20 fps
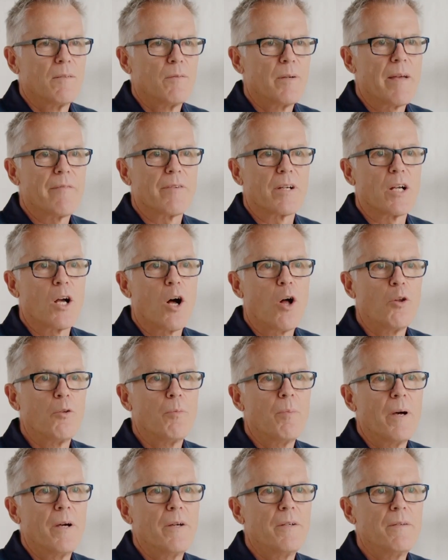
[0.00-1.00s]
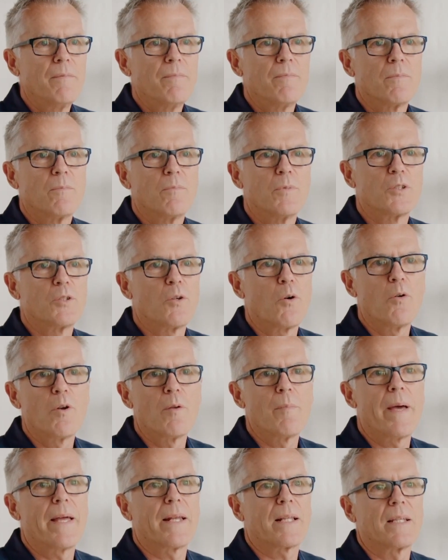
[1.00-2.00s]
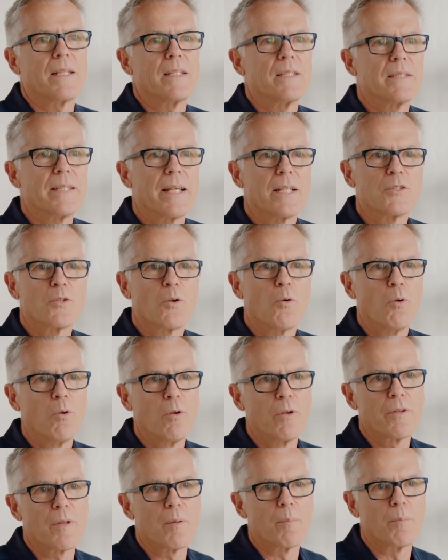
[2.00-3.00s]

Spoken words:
We have a gold mode, which automatically sets all of